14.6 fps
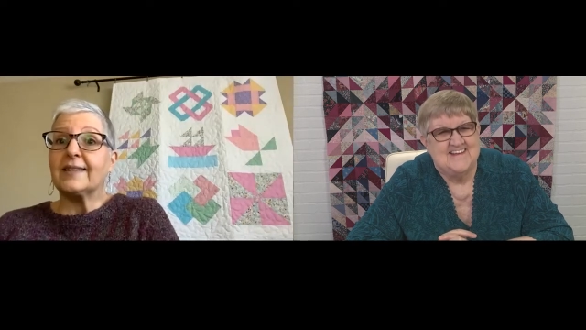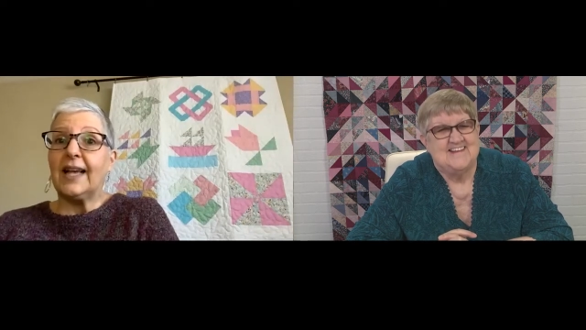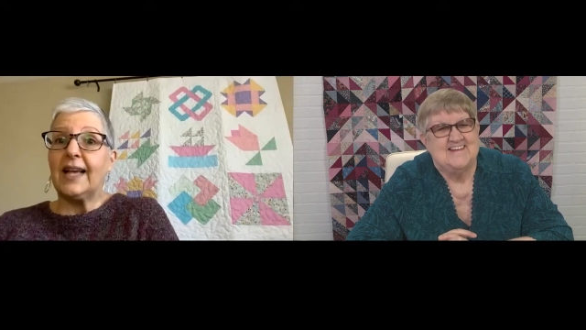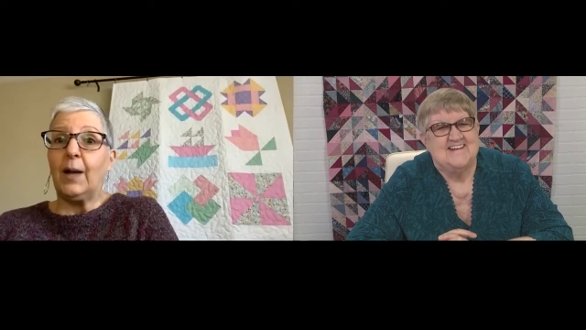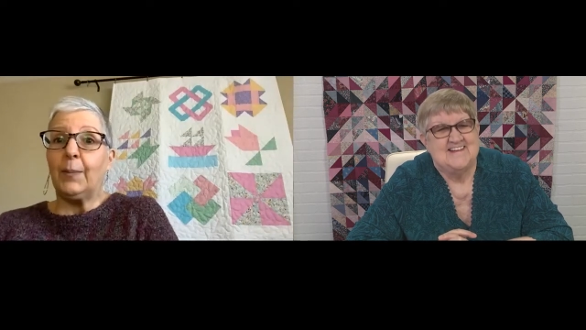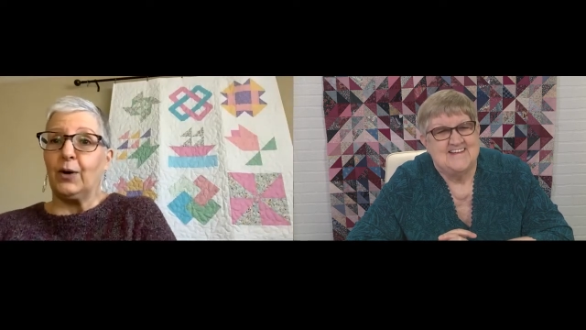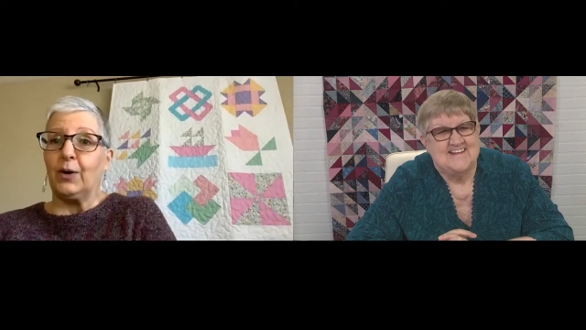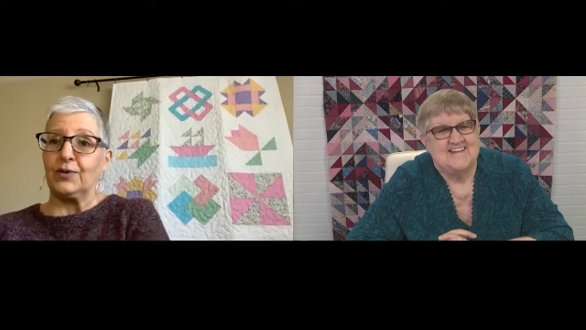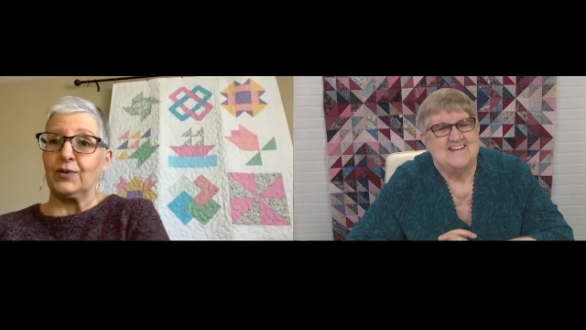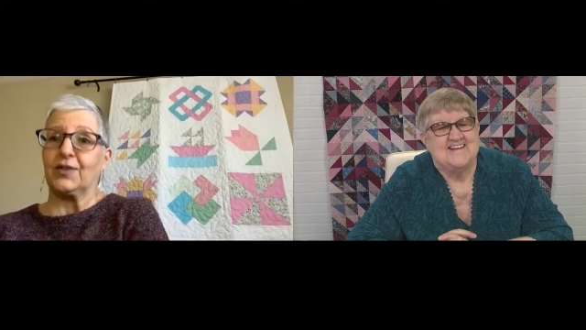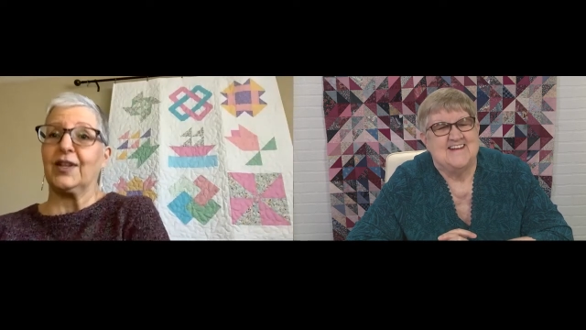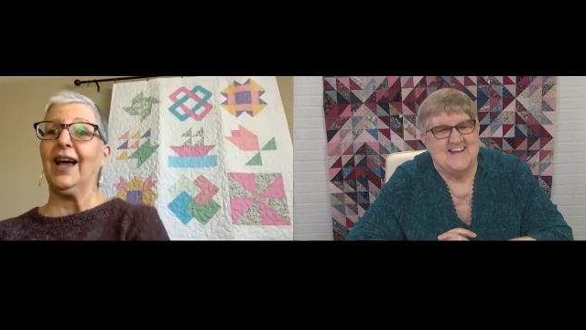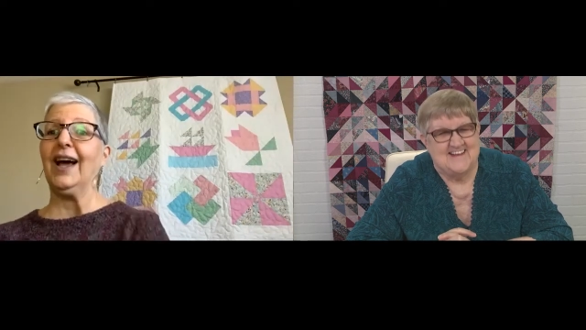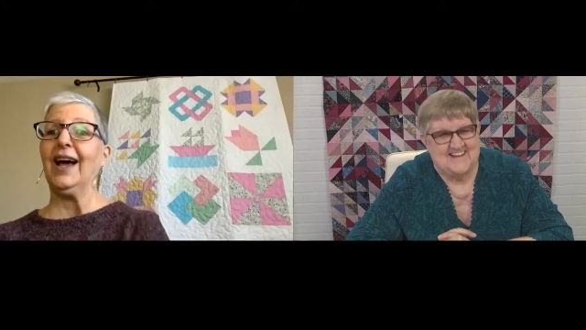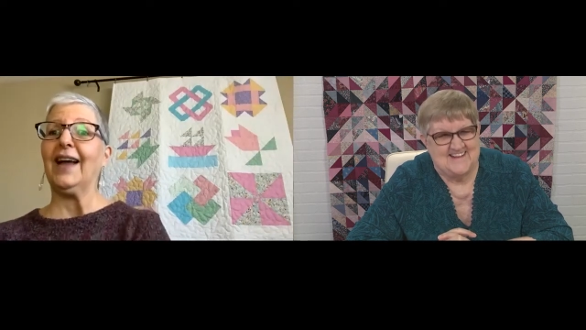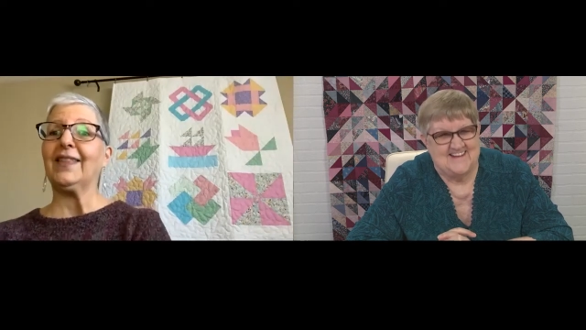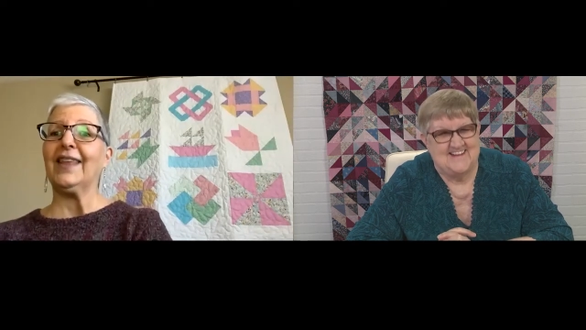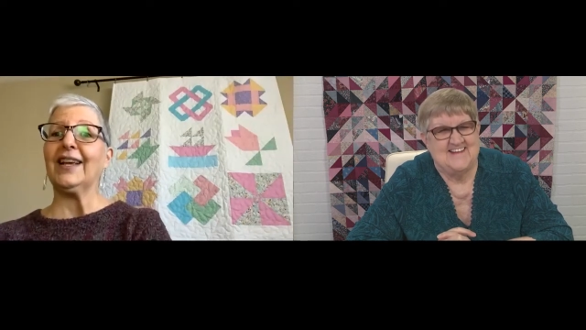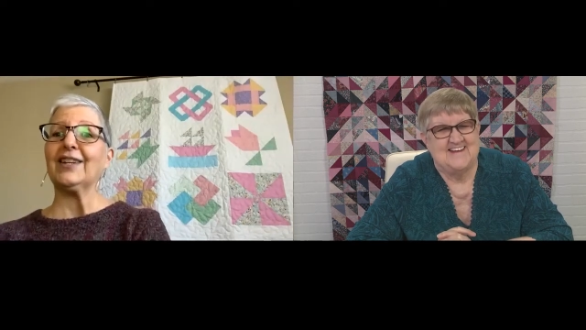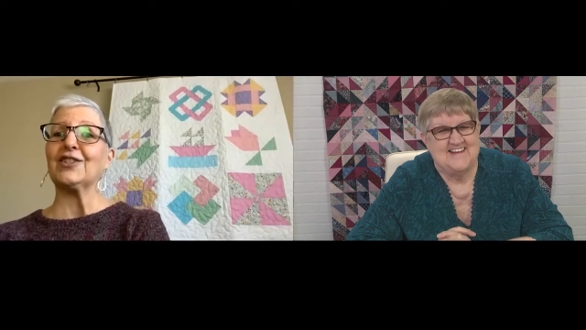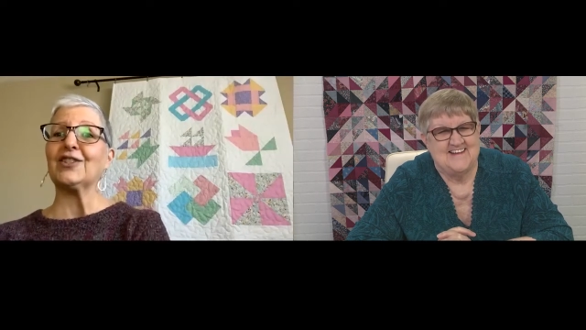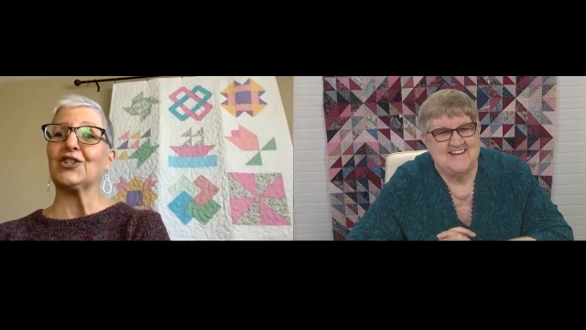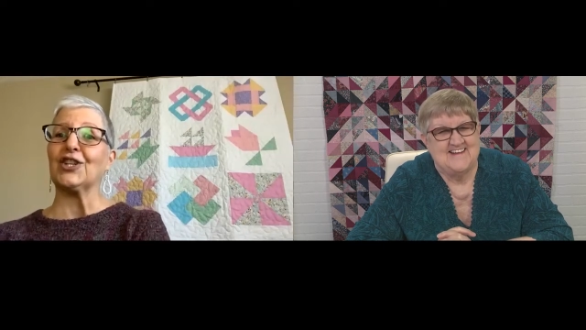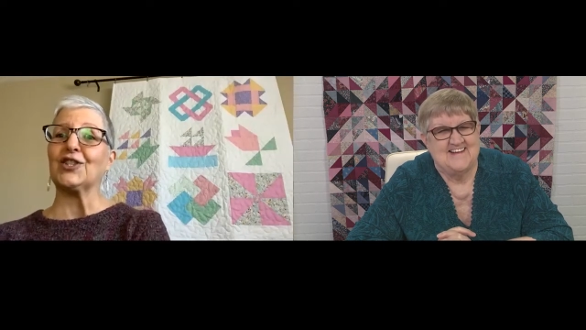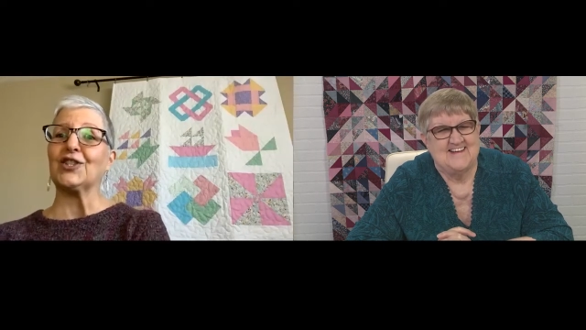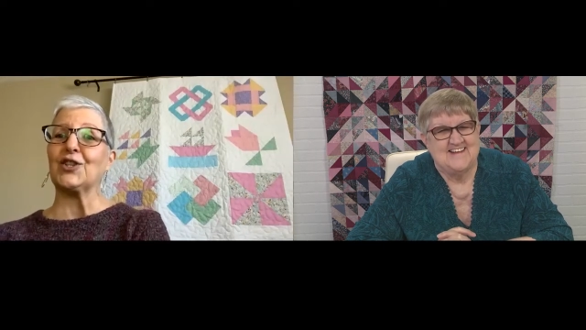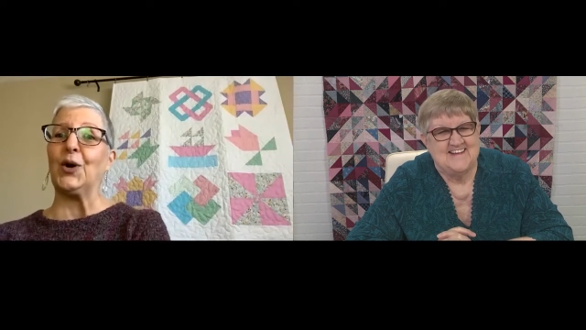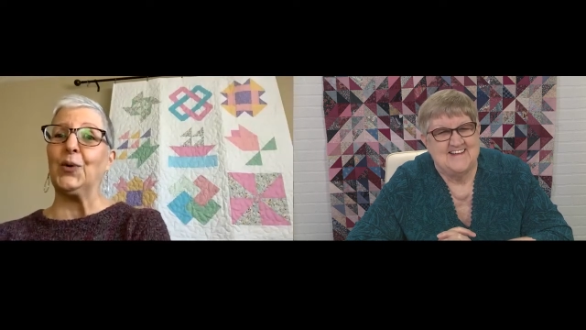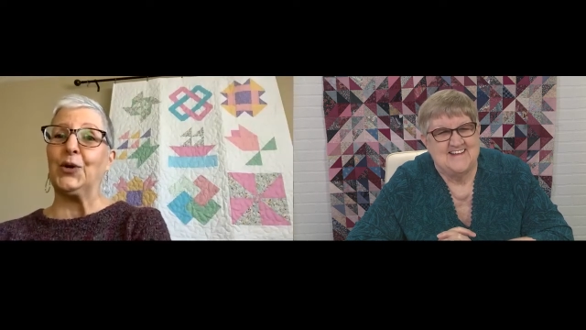Speaker 1: out of sailboats. I think it's
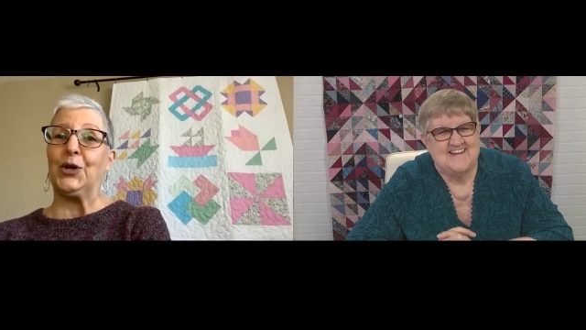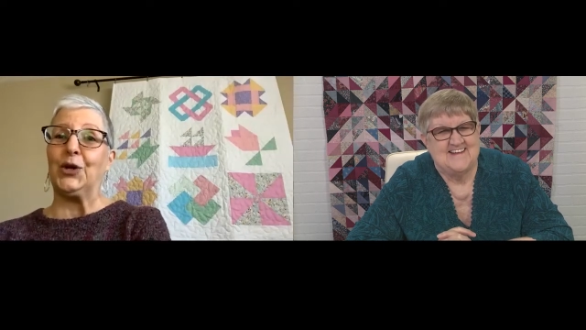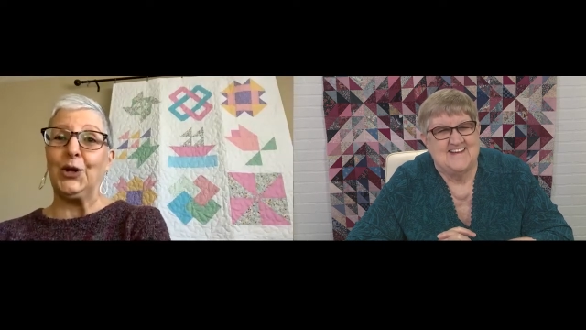just so